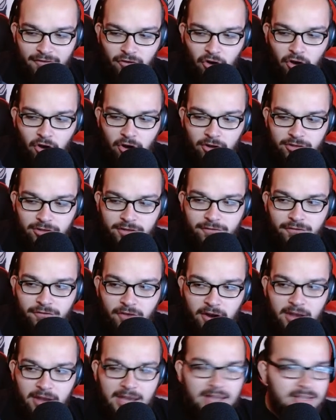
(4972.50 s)
all the
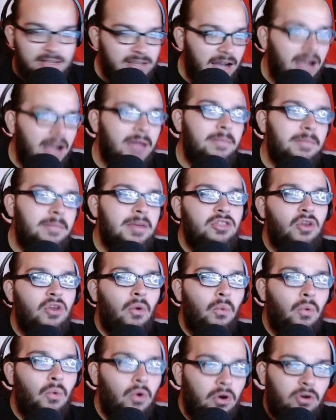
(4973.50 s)
fucking time in the
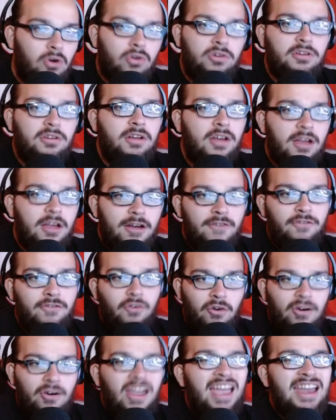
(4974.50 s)
world
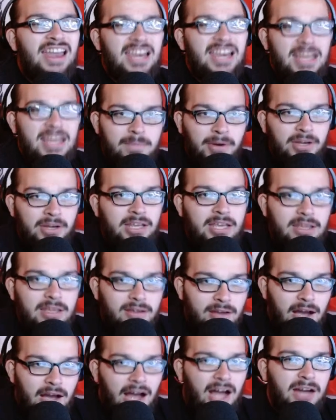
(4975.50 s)
for anybody
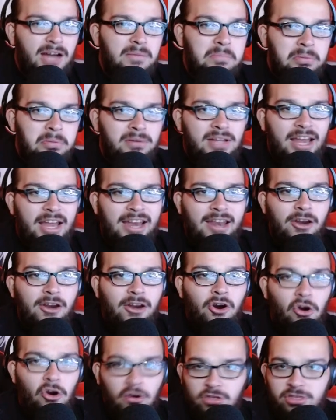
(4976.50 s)
on planet
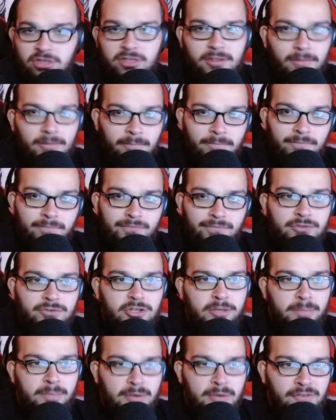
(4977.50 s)
Earth
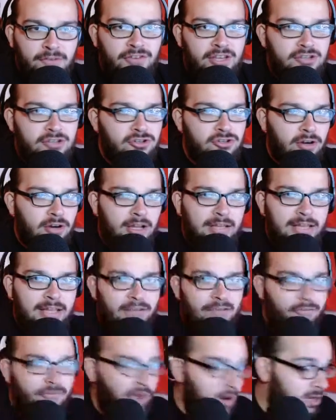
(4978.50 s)
to be featured on
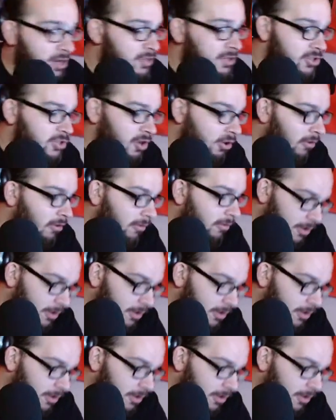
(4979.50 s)
that fucking show.